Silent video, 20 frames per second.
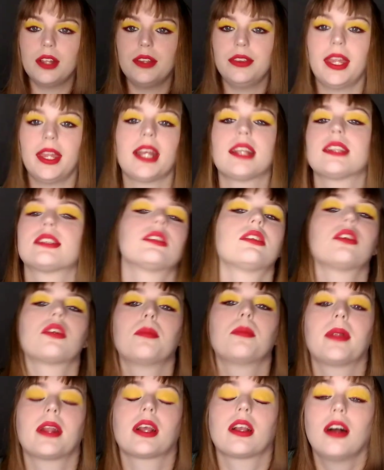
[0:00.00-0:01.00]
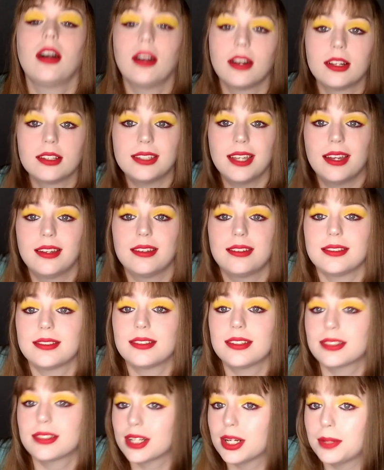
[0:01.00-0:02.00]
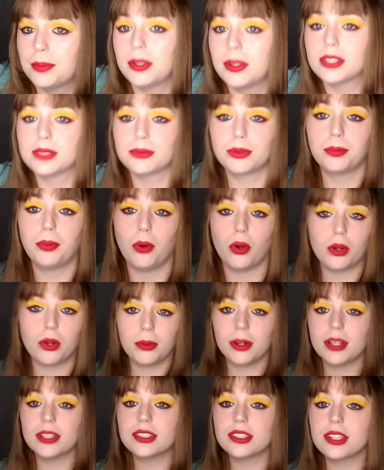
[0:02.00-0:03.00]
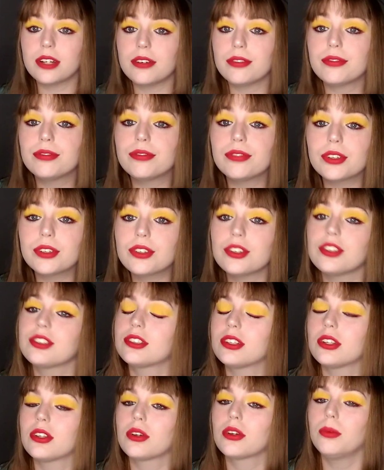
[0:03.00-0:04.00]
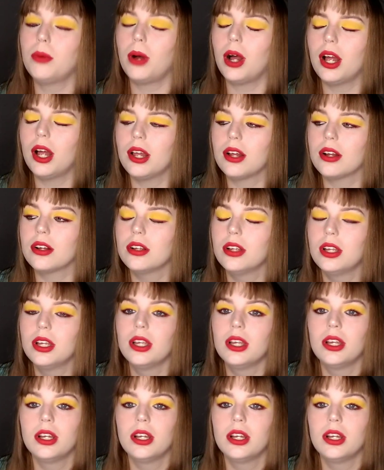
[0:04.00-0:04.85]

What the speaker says: Next little bit of content is just going to be some more Pokemon stuff for just a little while.